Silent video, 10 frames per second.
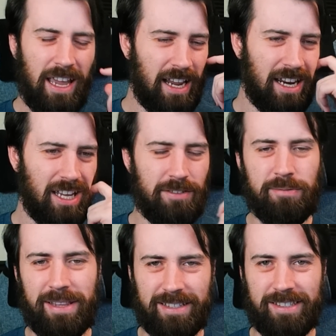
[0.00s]
It kind of
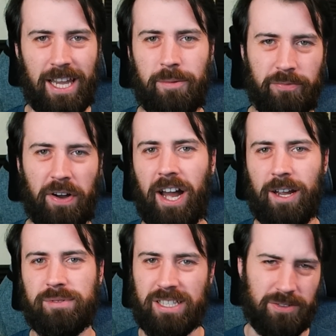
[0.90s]
gives me the same
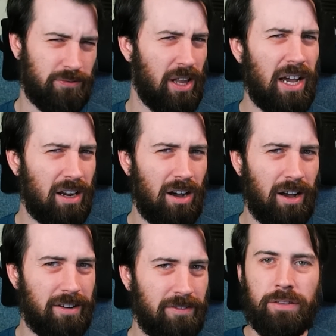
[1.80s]
vibes as
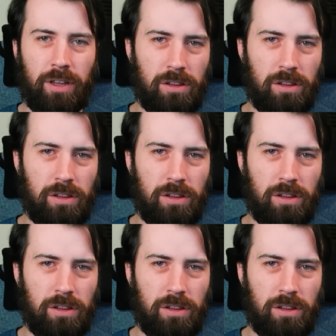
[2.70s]
Flygon.